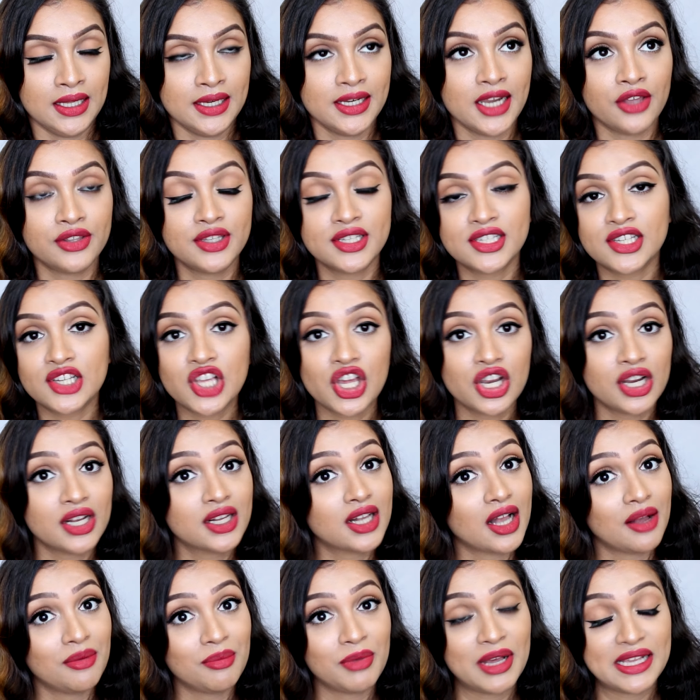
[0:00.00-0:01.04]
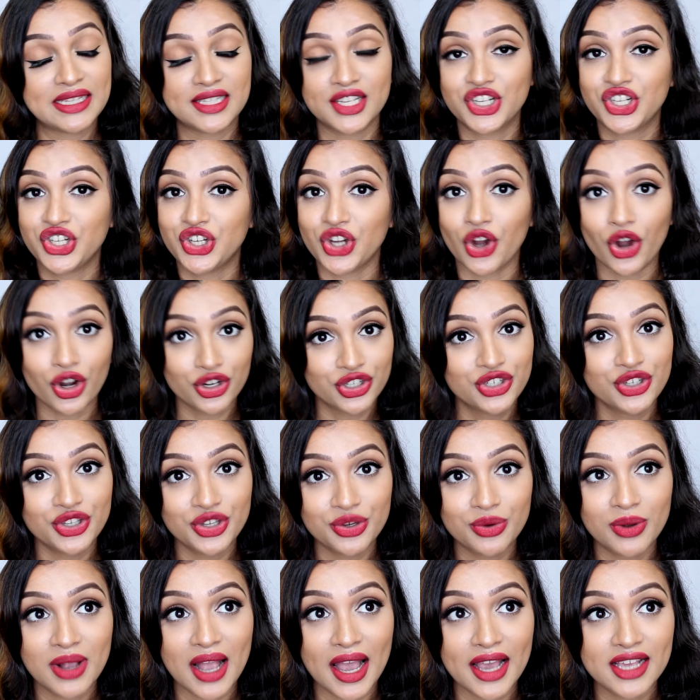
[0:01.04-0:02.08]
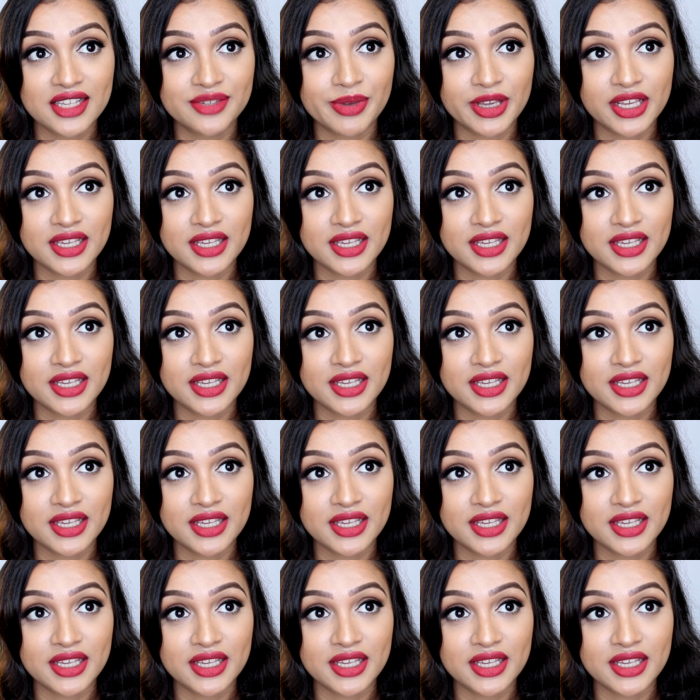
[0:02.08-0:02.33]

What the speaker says: Now this is gonna come as a shock to you guys,